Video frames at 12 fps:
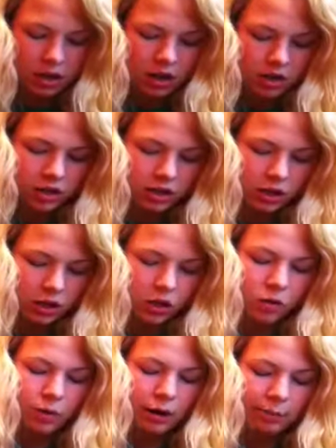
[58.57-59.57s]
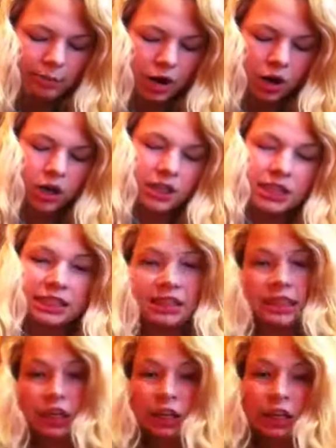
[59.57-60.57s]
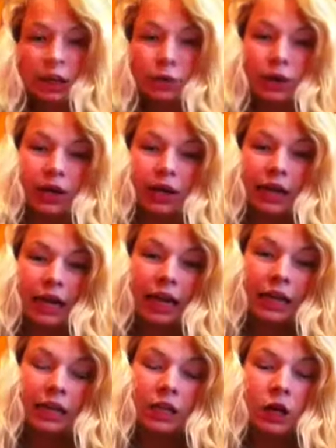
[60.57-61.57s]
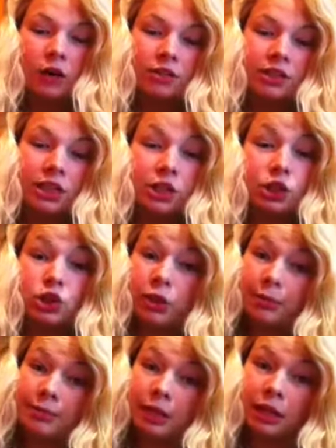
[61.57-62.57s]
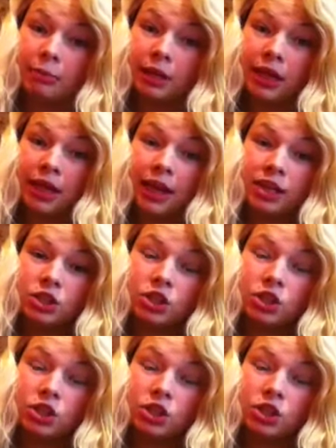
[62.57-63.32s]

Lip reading: Until we're parked at Dairy Queen and he all of a sudden jumps on me and